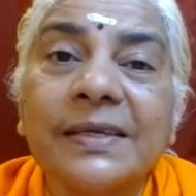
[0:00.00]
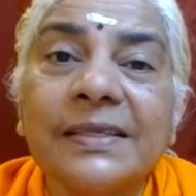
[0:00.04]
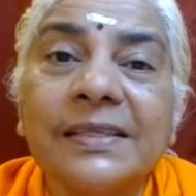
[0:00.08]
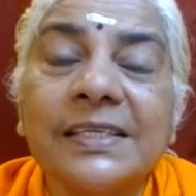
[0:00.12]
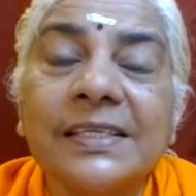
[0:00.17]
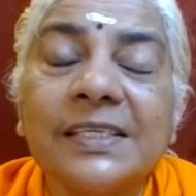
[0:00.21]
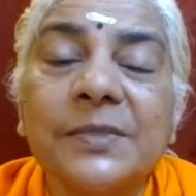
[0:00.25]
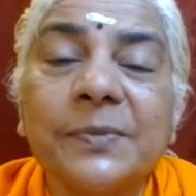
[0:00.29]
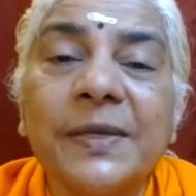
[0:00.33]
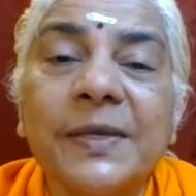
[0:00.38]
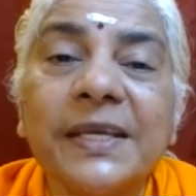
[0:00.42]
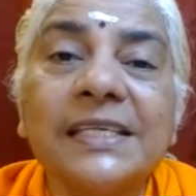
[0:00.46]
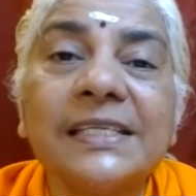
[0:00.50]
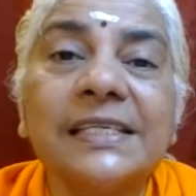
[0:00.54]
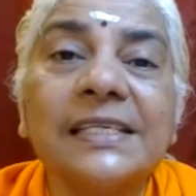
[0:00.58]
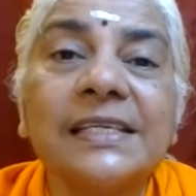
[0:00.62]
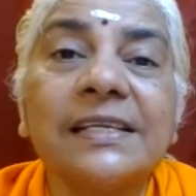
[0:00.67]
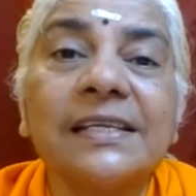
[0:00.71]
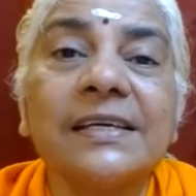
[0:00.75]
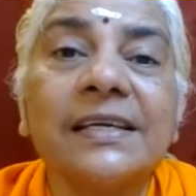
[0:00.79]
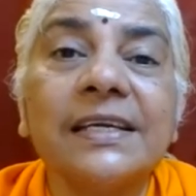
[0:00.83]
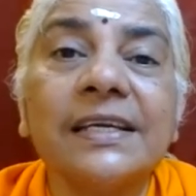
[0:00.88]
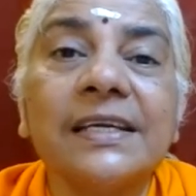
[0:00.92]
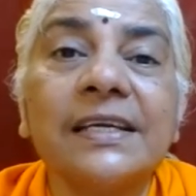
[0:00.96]
the
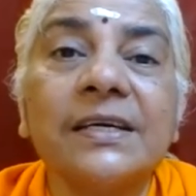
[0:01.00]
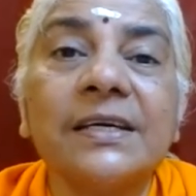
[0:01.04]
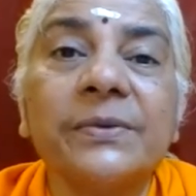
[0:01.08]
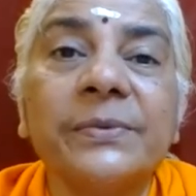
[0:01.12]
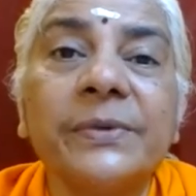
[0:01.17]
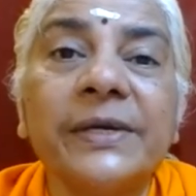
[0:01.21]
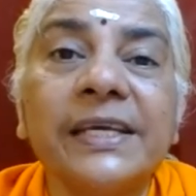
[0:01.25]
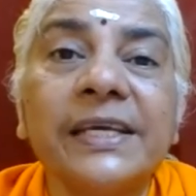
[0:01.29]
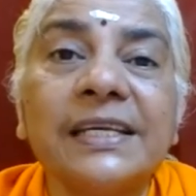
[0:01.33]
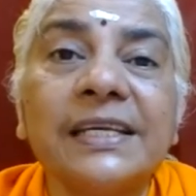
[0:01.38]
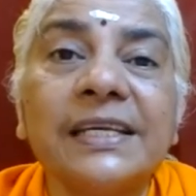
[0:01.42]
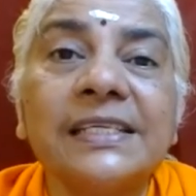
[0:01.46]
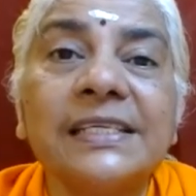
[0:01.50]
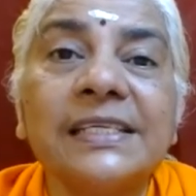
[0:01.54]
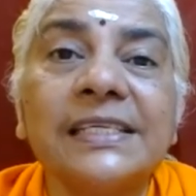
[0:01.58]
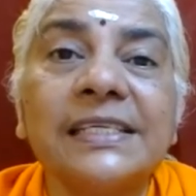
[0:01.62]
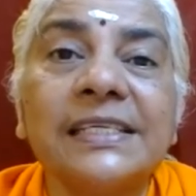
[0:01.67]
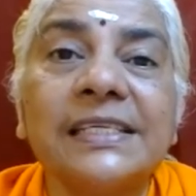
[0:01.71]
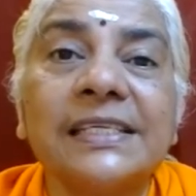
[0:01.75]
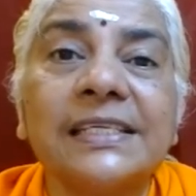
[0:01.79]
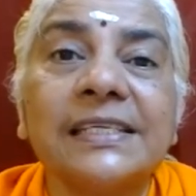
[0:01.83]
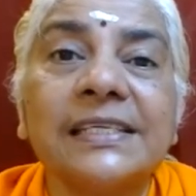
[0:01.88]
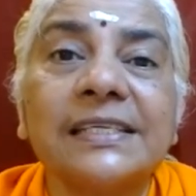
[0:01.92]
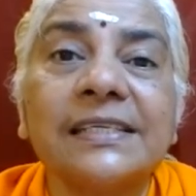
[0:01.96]
space-like
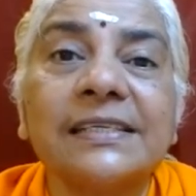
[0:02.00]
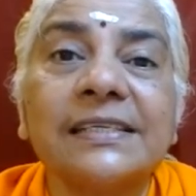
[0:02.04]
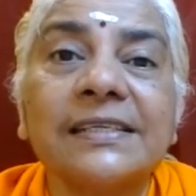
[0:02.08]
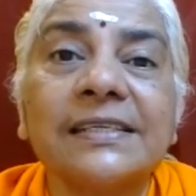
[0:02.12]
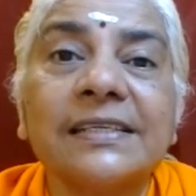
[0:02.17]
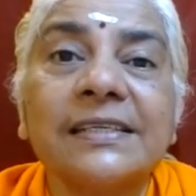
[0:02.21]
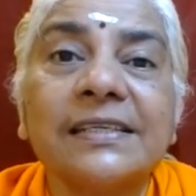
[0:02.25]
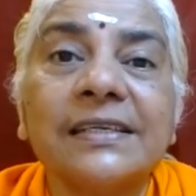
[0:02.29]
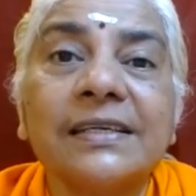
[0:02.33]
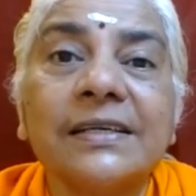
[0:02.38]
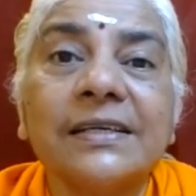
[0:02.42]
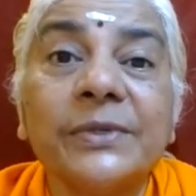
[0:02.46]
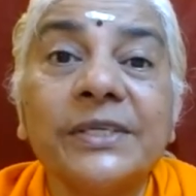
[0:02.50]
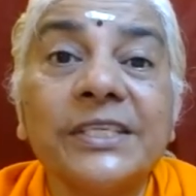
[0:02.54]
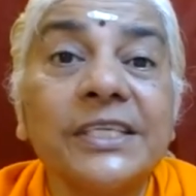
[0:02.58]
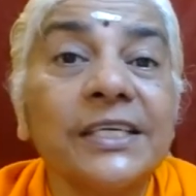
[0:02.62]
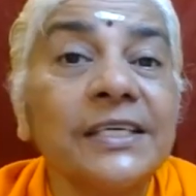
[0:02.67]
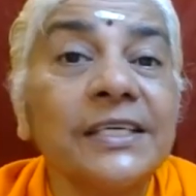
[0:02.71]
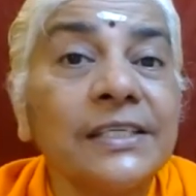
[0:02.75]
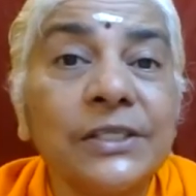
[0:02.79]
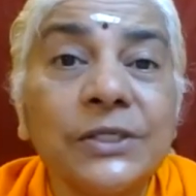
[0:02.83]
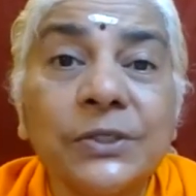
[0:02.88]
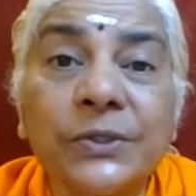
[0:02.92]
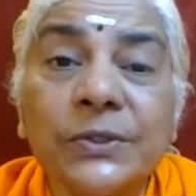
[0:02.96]
awareness, which
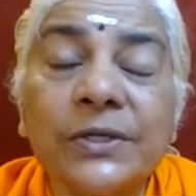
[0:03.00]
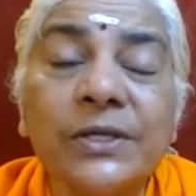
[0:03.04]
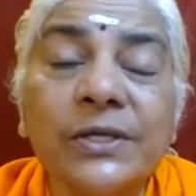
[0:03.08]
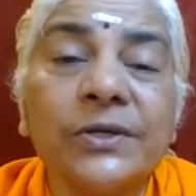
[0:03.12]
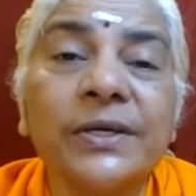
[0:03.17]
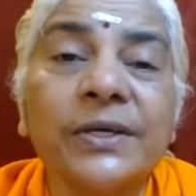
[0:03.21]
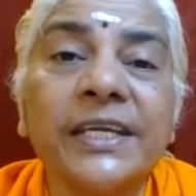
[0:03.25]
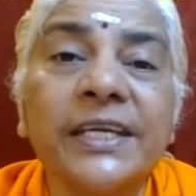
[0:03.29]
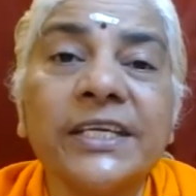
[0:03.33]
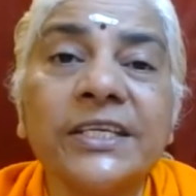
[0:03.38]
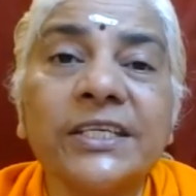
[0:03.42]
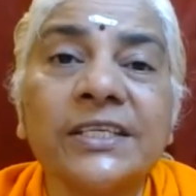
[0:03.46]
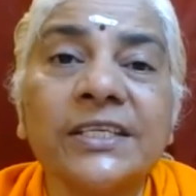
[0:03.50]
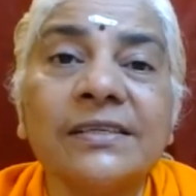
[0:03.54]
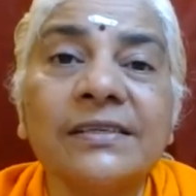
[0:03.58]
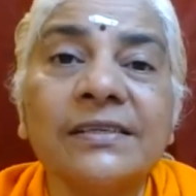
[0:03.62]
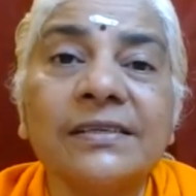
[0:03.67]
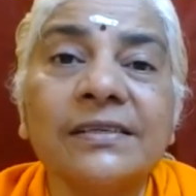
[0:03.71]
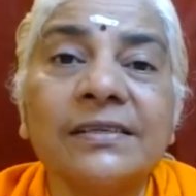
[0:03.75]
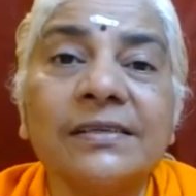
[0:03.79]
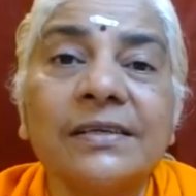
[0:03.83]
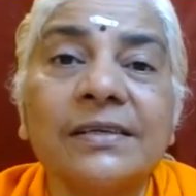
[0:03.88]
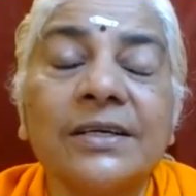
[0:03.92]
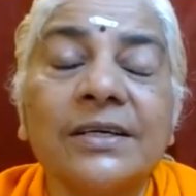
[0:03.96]
has no location,
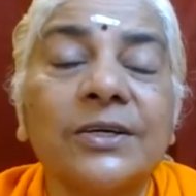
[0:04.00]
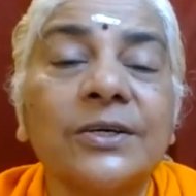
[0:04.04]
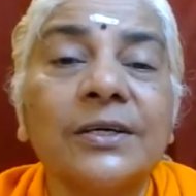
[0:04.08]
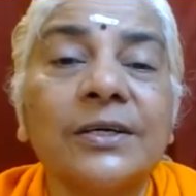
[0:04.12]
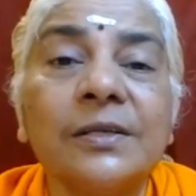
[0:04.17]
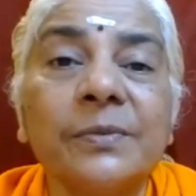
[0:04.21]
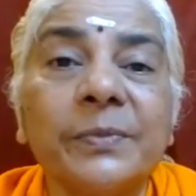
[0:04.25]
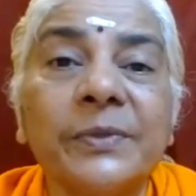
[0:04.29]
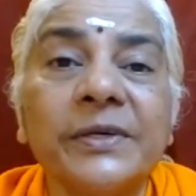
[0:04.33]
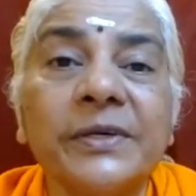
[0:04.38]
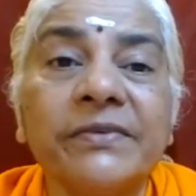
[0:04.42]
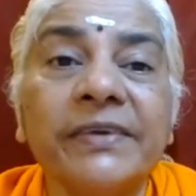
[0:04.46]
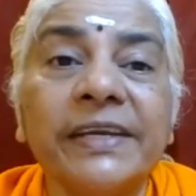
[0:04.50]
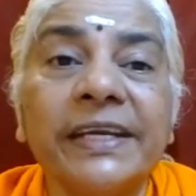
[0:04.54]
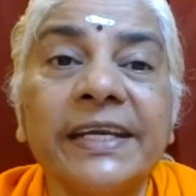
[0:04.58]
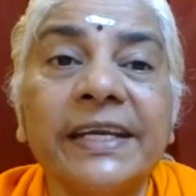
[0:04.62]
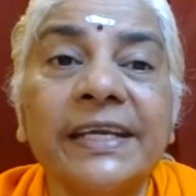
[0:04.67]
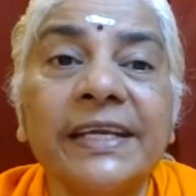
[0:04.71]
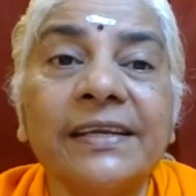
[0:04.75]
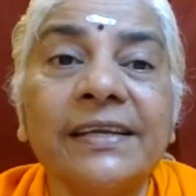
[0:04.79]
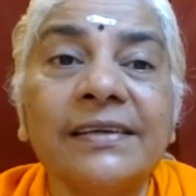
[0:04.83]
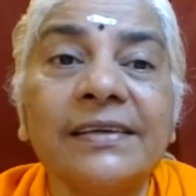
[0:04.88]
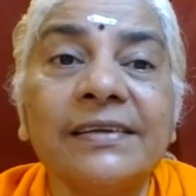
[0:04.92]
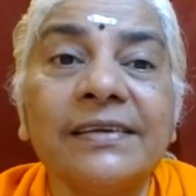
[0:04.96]
all
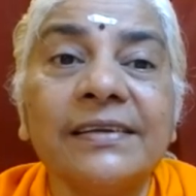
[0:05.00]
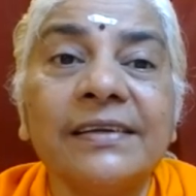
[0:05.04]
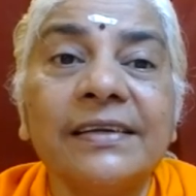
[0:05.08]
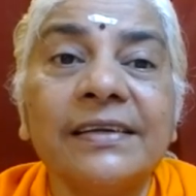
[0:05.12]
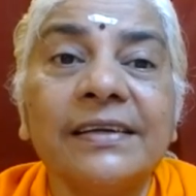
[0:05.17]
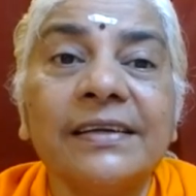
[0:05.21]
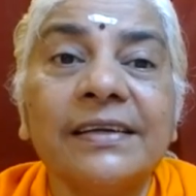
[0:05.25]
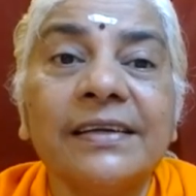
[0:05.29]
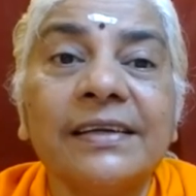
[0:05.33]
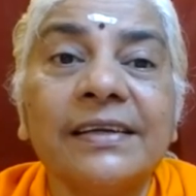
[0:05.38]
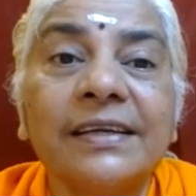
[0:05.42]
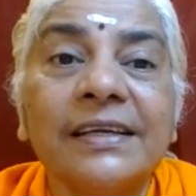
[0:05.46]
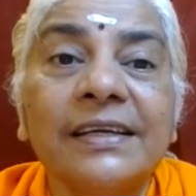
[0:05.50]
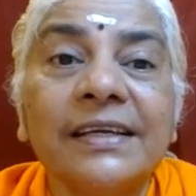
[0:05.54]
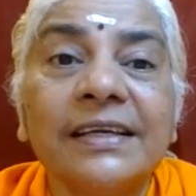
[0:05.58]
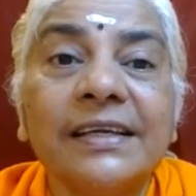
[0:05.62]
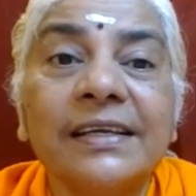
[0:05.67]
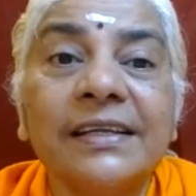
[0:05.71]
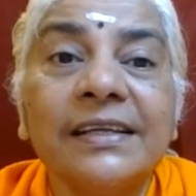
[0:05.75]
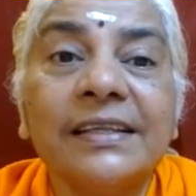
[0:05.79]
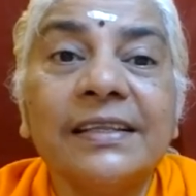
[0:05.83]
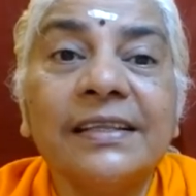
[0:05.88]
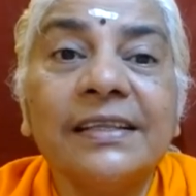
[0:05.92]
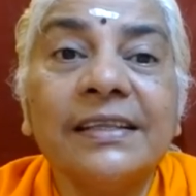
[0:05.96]
pervading,
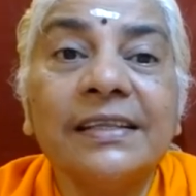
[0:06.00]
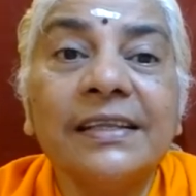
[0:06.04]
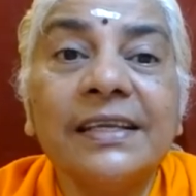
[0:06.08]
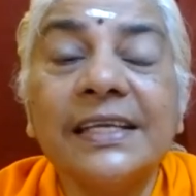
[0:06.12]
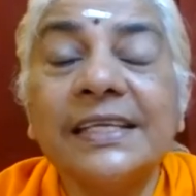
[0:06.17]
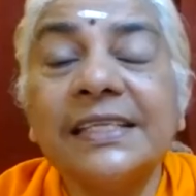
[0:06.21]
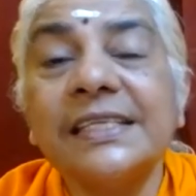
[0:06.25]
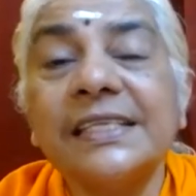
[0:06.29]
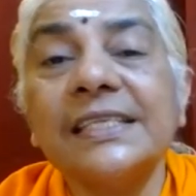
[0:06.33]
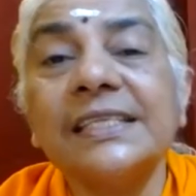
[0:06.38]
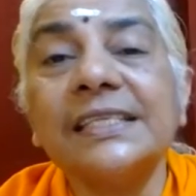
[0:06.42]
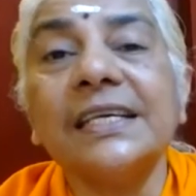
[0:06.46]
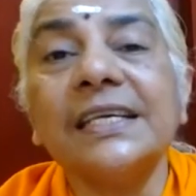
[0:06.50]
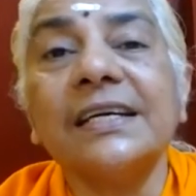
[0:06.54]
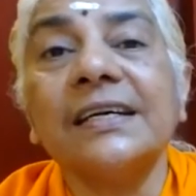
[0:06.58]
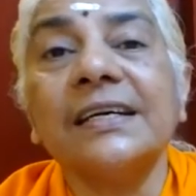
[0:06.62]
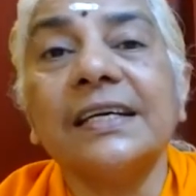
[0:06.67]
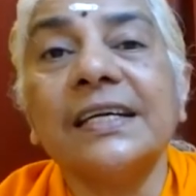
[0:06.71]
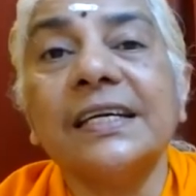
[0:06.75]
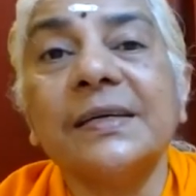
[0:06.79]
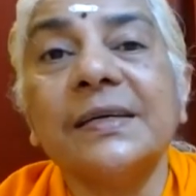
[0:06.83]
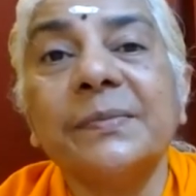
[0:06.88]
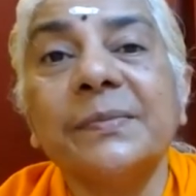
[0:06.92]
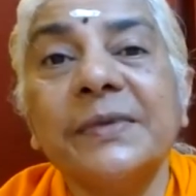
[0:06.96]
it is
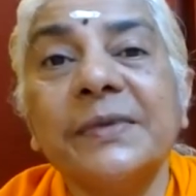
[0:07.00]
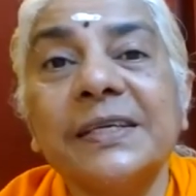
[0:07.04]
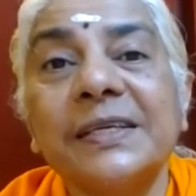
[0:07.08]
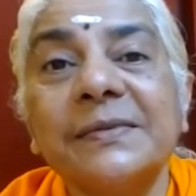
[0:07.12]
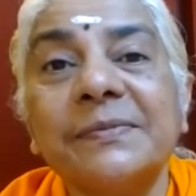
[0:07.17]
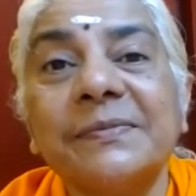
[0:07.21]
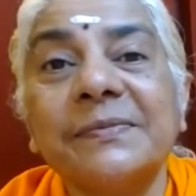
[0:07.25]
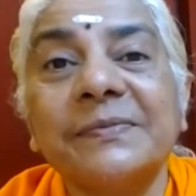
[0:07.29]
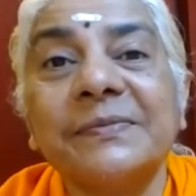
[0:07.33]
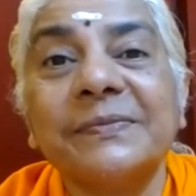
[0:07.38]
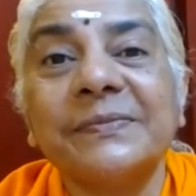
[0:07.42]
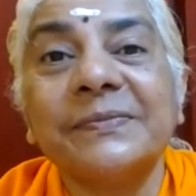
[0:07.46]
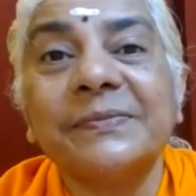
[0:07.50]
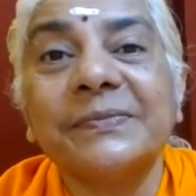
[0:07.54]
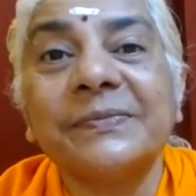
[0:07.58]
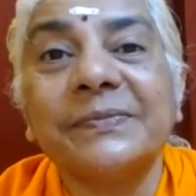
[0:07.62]
agamyam.